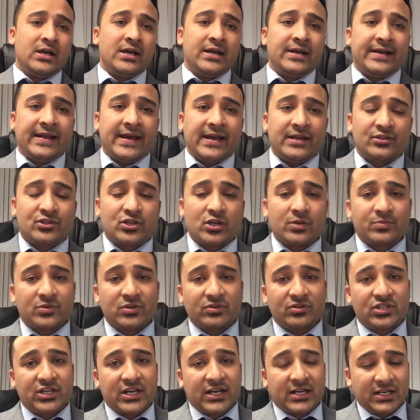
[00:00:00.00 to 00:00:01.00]
Now in terms
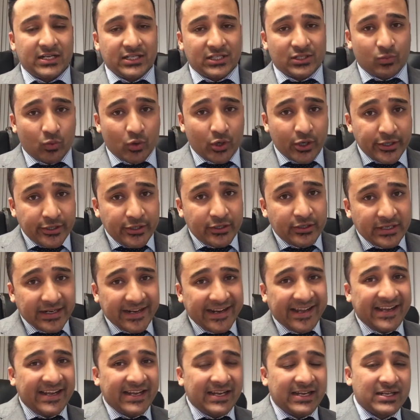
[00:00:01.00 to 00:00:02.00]
of checklist, what do you
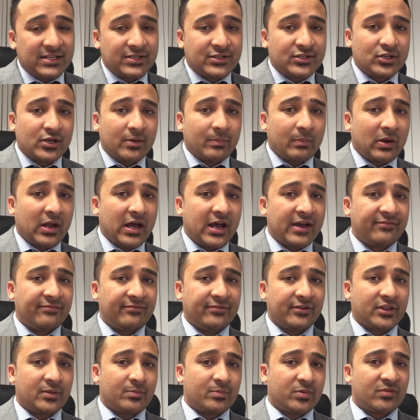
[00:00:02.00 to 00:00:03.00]
need to apply
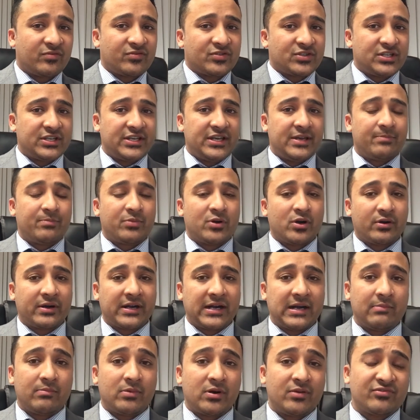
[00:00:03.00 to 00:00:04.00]
for the Professor Year
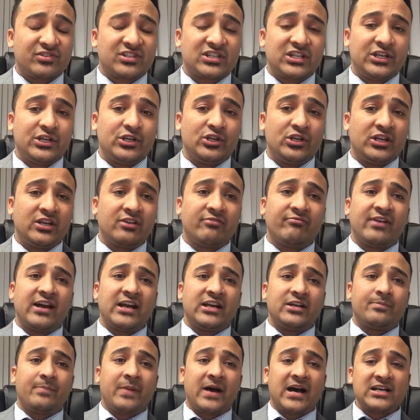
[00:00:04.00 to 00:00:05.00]
program? Obviously you need a
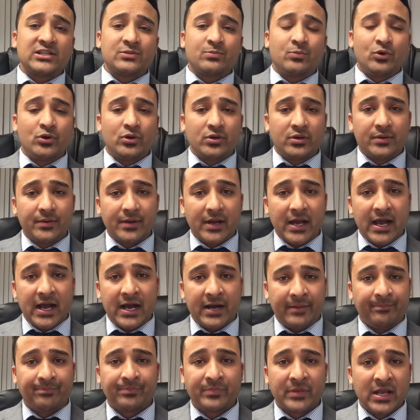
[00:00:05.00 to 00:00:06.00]
valid passport.
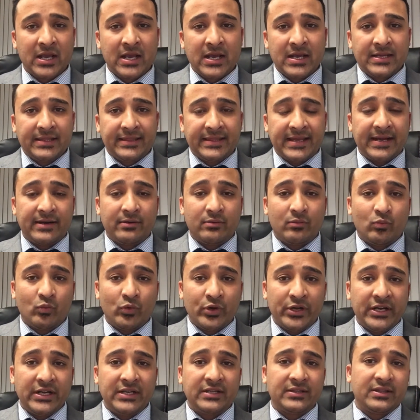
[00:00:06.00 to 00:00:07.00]
Then
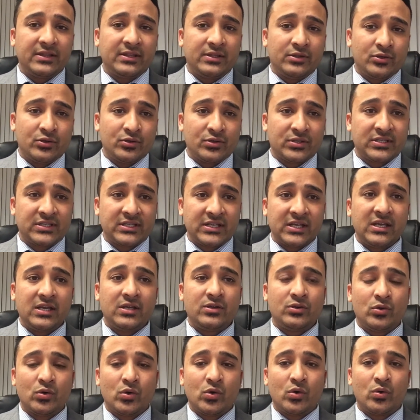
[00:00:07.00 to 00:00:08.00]
we need to see
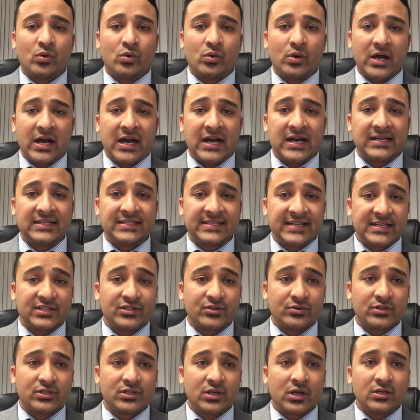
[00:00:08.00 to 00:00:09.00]
your
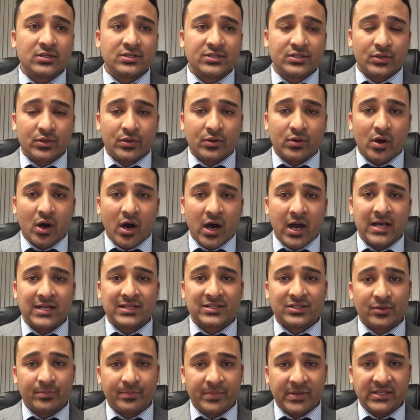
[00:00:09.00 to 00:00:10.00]
test results, your
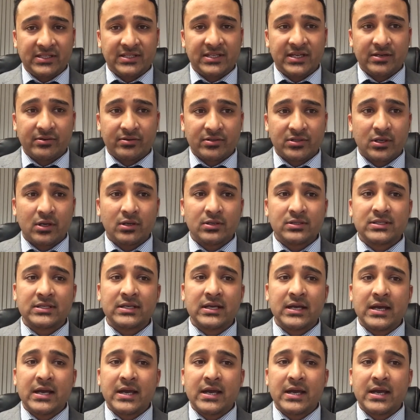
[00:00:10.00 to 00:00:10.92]
IELTS or PT results,